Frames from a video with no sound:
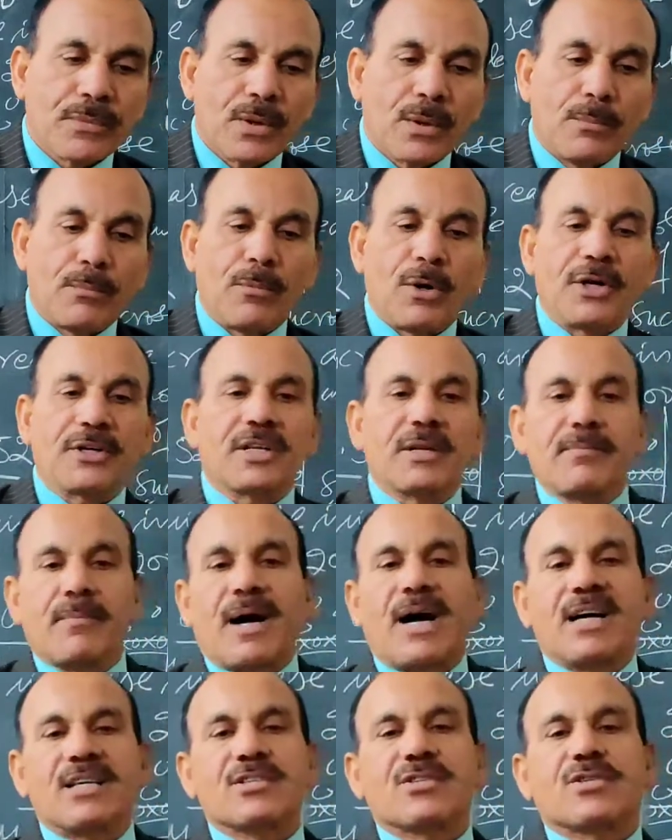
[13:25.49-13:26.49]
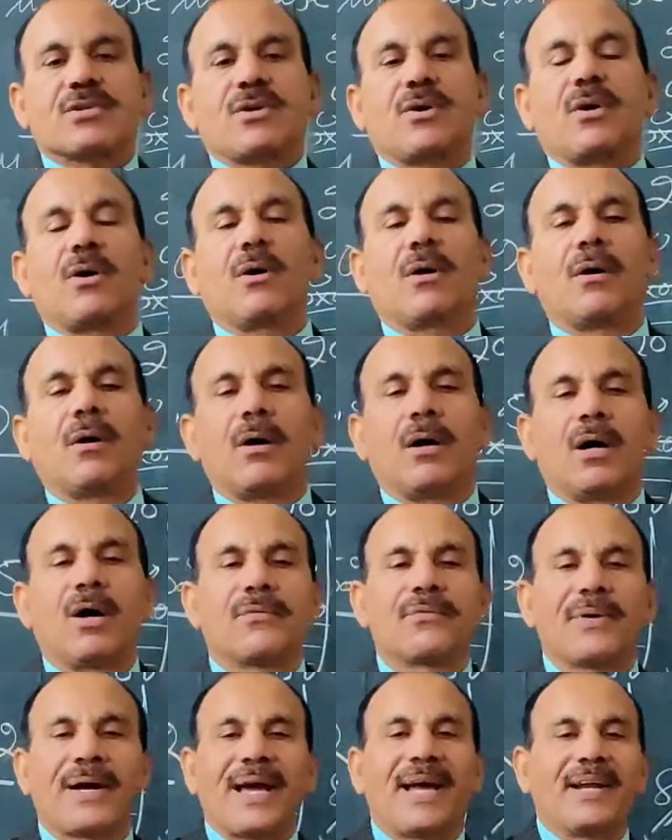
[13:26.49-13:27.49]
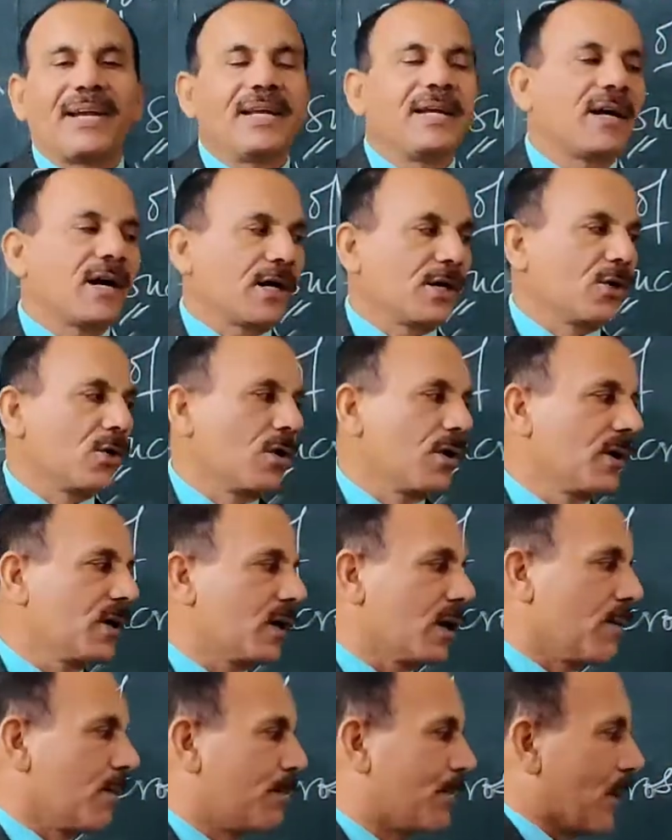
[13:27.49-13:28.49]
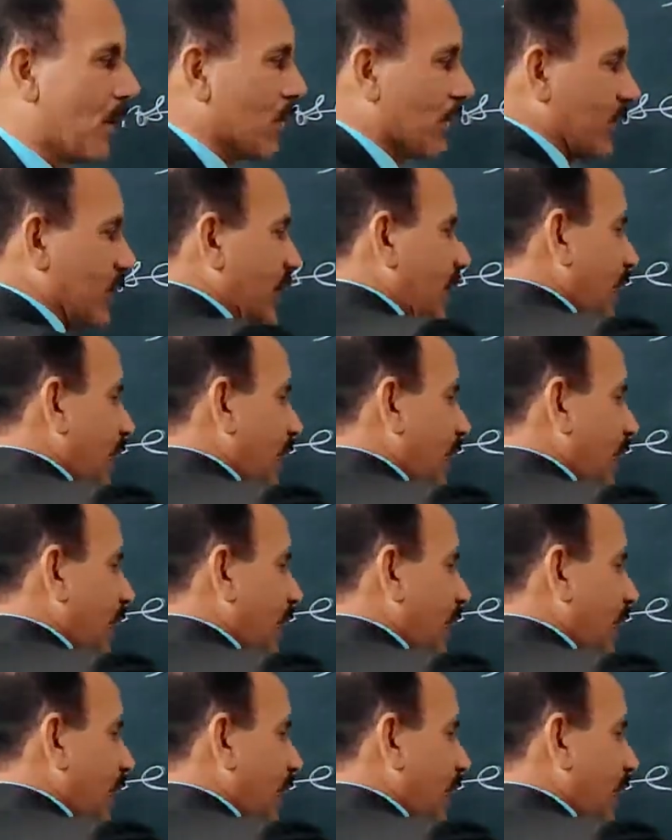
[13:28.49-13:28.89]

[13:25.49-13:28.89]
molecular mass of any unknown compound.